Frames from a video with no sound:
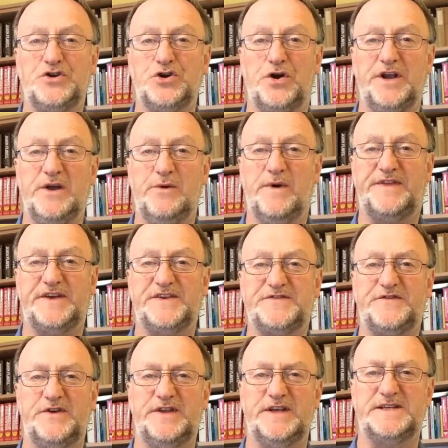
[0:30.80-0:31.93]
joining with us
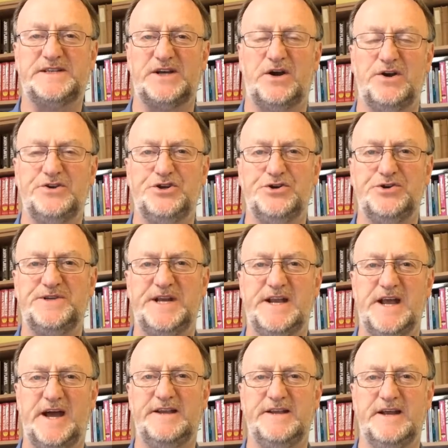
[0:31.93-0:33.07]
for this our Tuesday
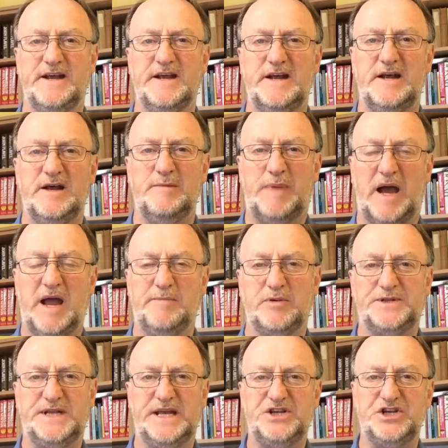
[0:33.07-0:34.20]
night Bible
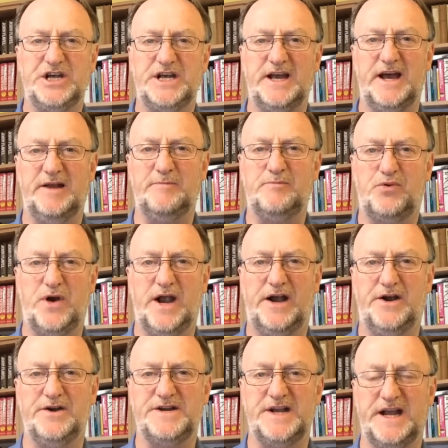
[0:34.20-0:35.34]
teaching and
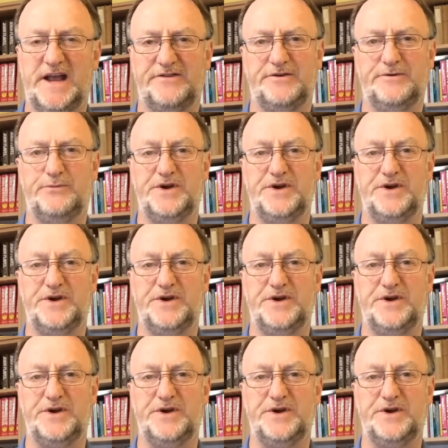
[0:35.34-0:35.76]
prayer together.